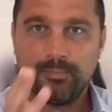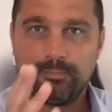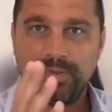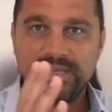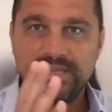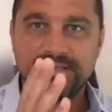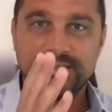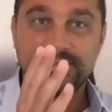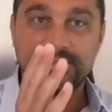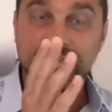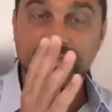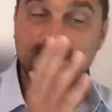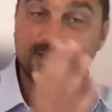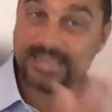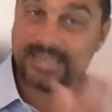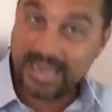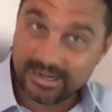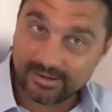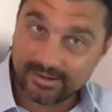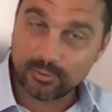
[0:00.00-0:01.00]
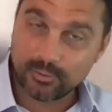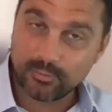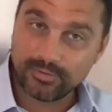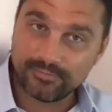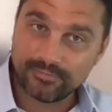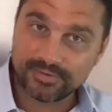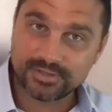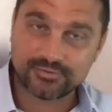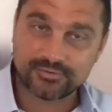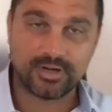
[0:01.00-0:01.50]
businesses' technical
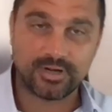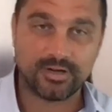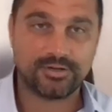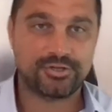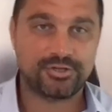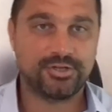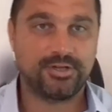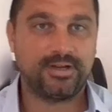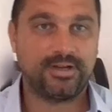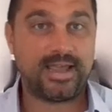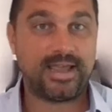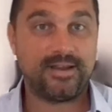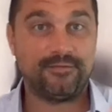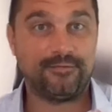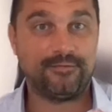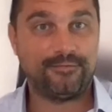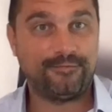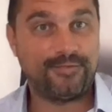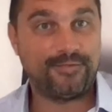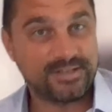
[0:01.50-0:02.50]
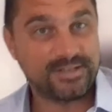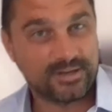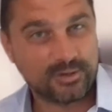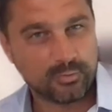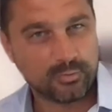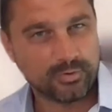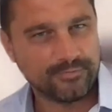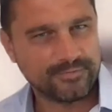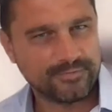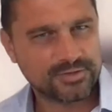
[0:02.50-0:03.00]
infrastructure and
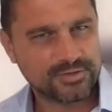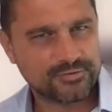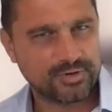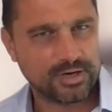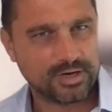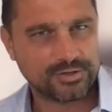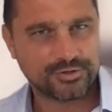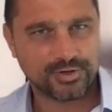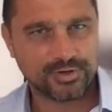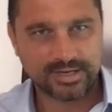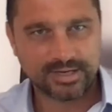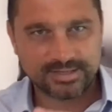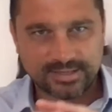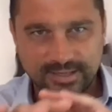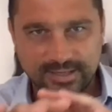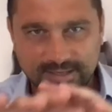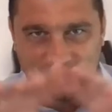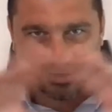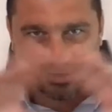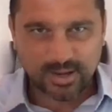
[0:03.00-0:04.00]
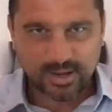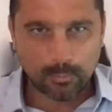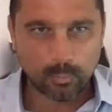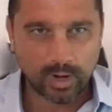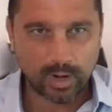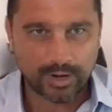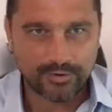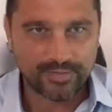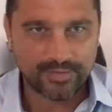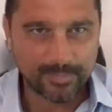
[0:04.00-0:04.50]
physical infrastructure, and I sit
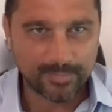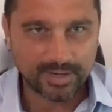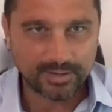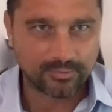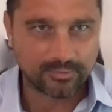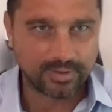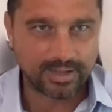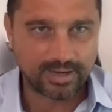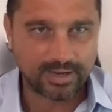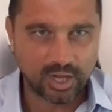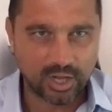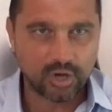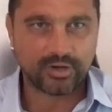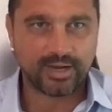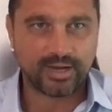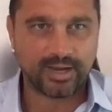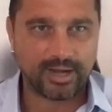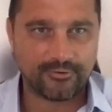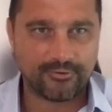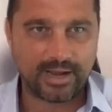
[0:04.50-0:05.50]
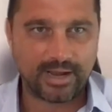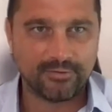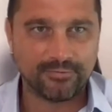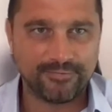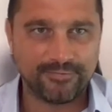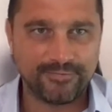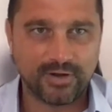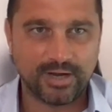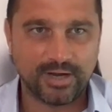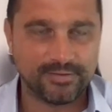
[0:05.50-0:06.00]
somewhere in the middle there, lurking
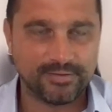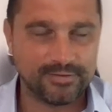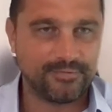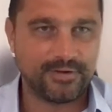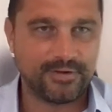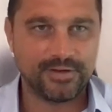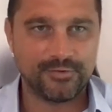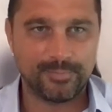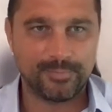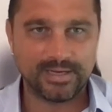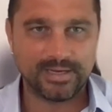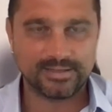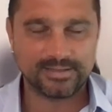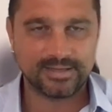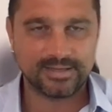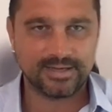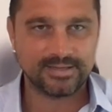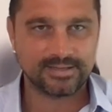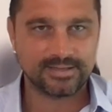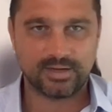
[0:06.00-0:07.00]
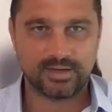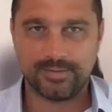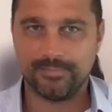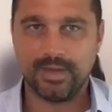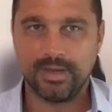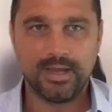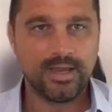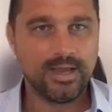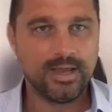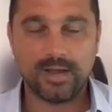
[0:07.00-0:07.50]
around, finding the vulnerabilities, and
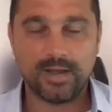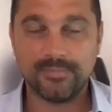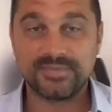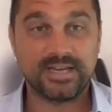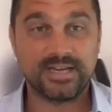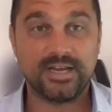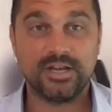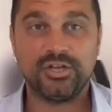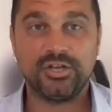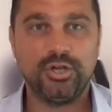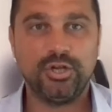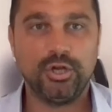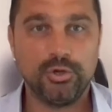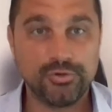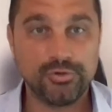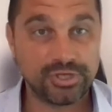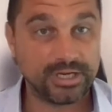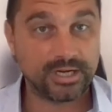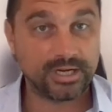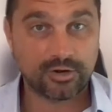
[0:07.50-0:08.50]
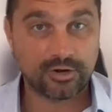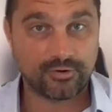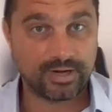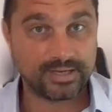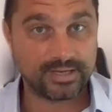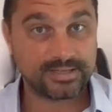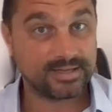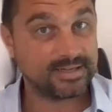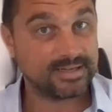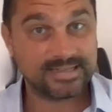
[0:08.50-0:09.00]
I'm I'm seeing a huge
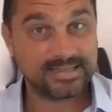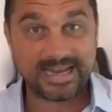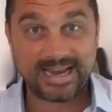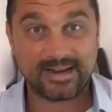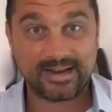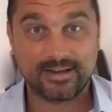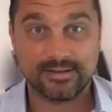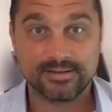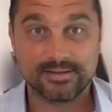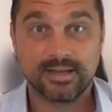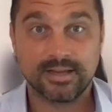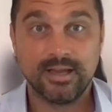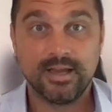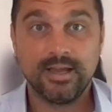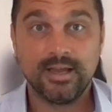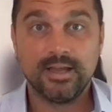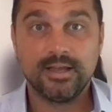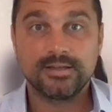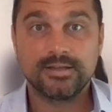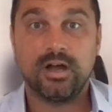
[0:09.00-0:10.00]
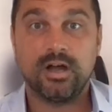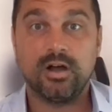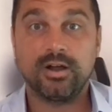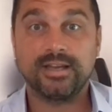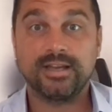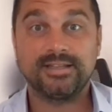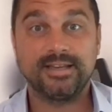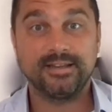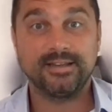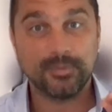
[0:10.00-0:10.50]
increase in attackers
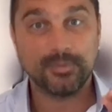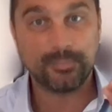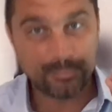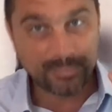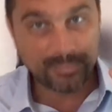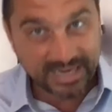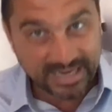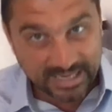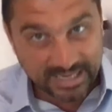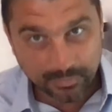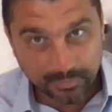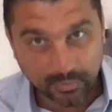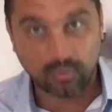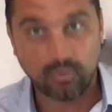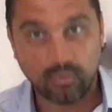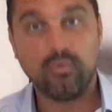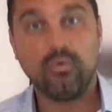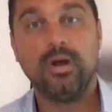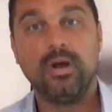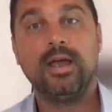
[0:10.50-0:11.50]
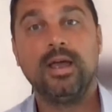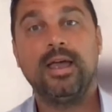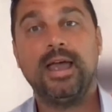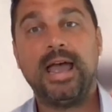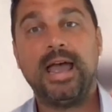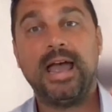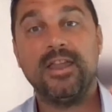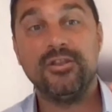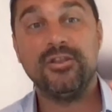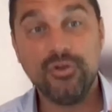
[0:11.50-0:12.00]
targeting the people
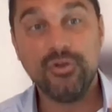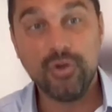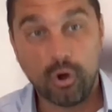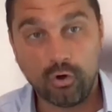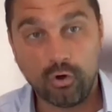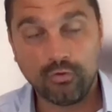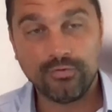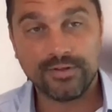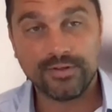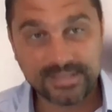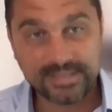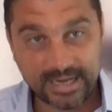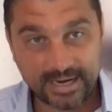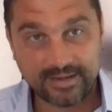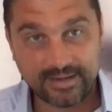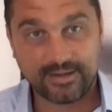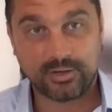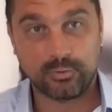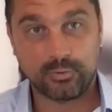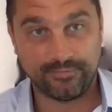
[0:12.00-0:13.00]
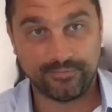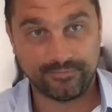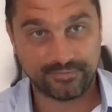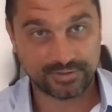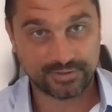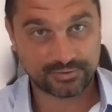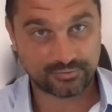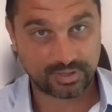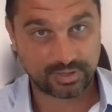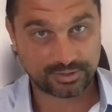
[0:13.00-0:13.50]
and not the technical
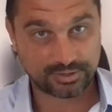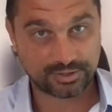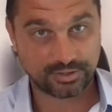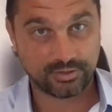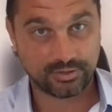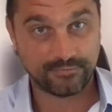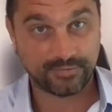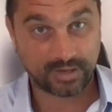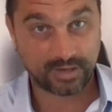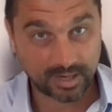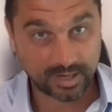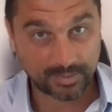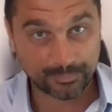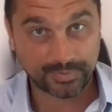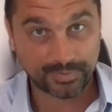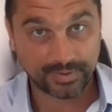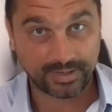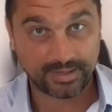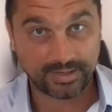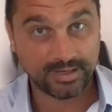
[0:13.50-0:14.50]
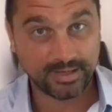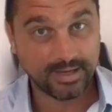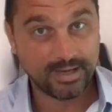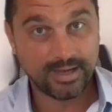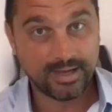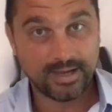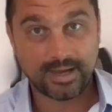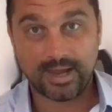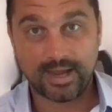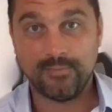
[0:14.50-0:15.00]
infrastructure of the company.
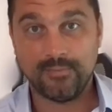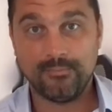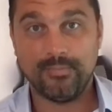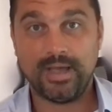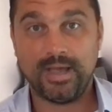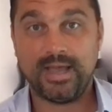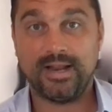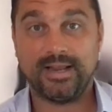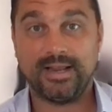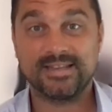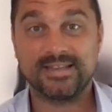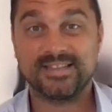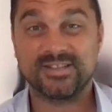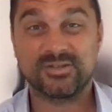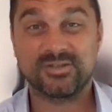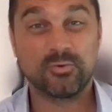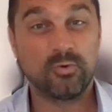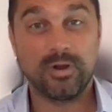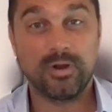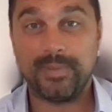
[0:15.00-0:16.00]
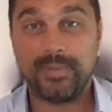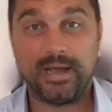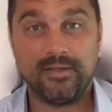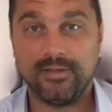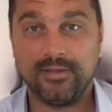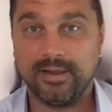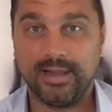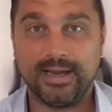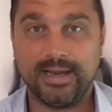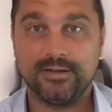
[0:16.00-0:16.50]
Um, and I guess it's all
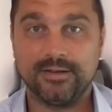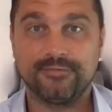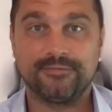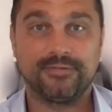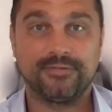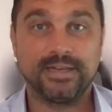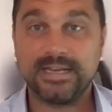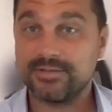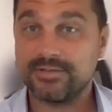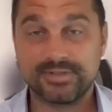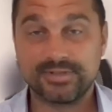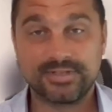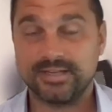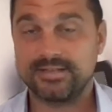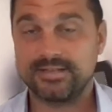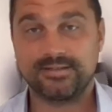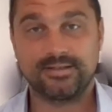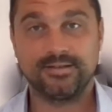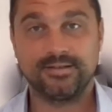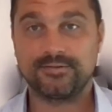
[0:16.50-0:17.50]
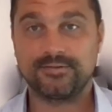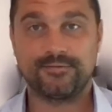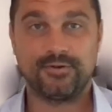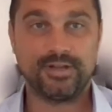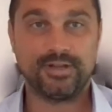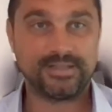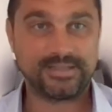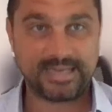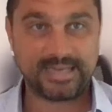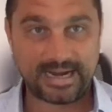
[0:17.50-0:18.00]
about the lane of least resistance
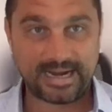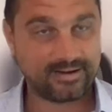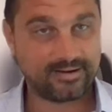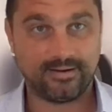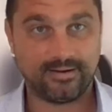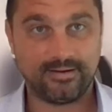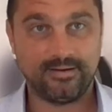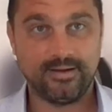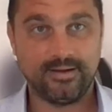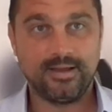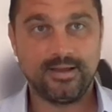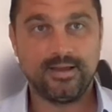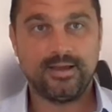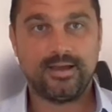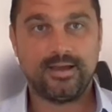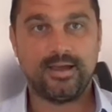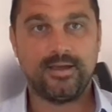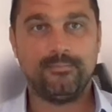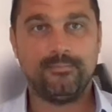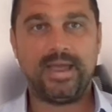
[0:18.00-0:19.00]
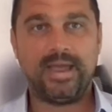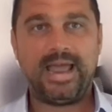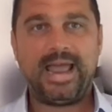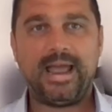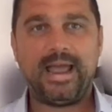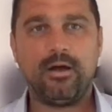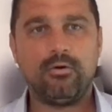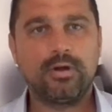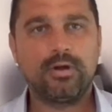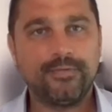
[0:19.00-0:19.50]
for an attacker. Um,
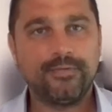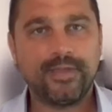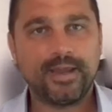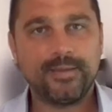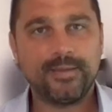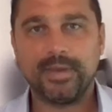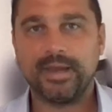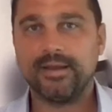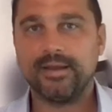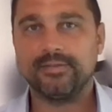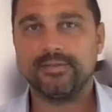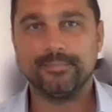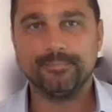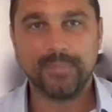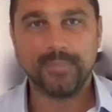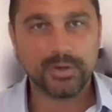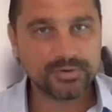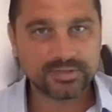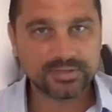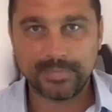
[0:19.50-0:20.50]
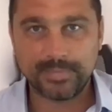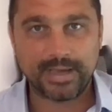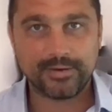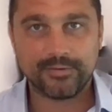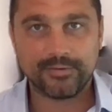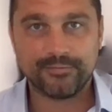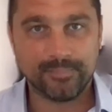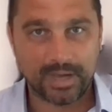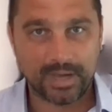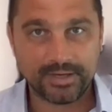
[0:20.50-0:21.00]
how can they make the most
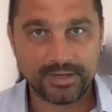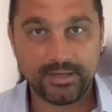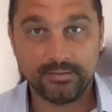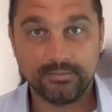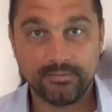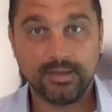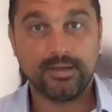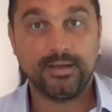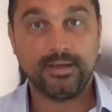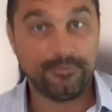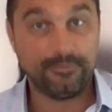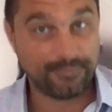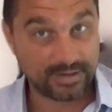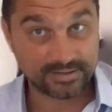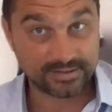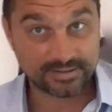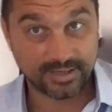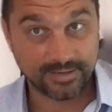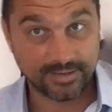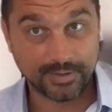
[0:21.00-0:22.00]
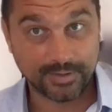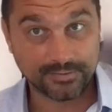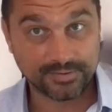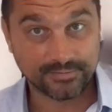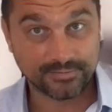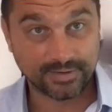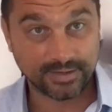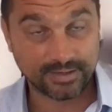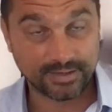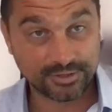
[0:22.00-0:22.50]
amount of money, if that's their
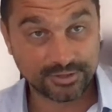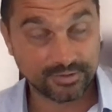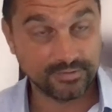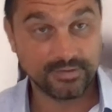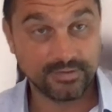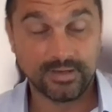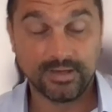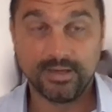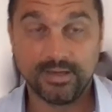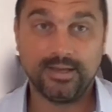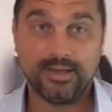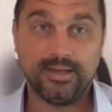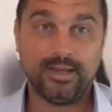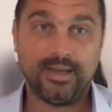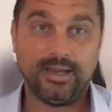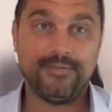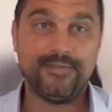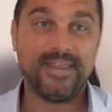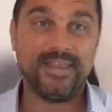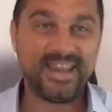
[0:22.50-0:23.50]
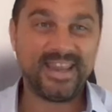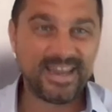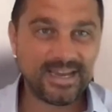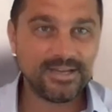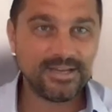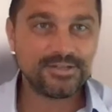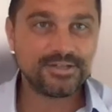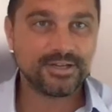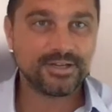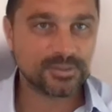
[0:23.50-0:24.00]
motivation, in the
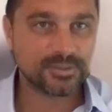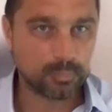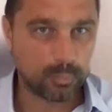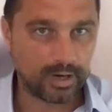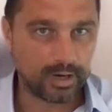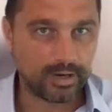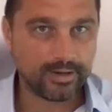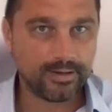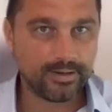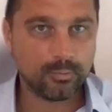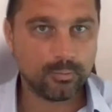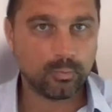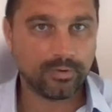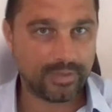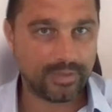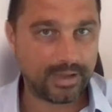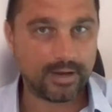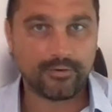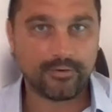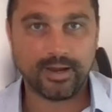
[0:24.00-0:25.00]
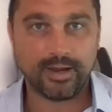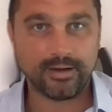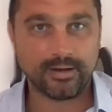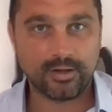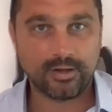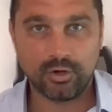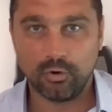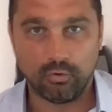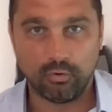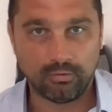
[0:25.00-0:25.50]
easiest way without
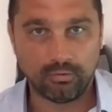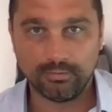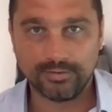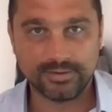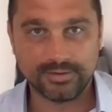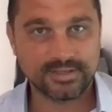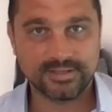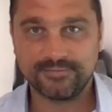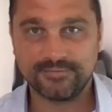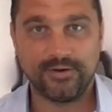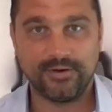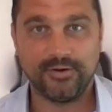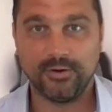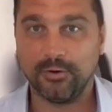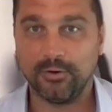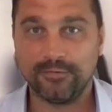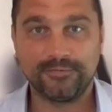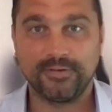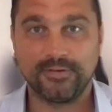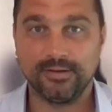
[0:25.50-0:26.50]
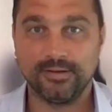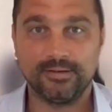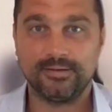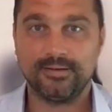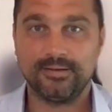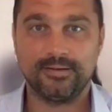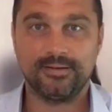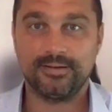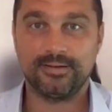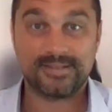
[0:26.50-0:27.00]
getting caught? This is very
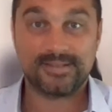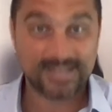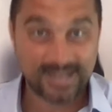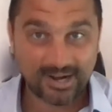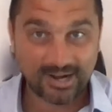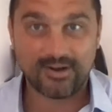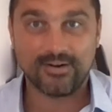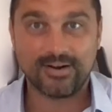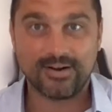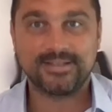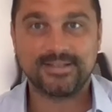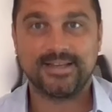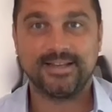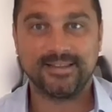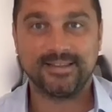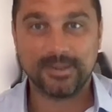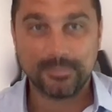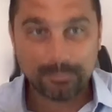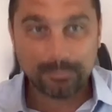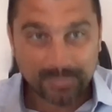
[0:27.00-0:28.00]
often targeting the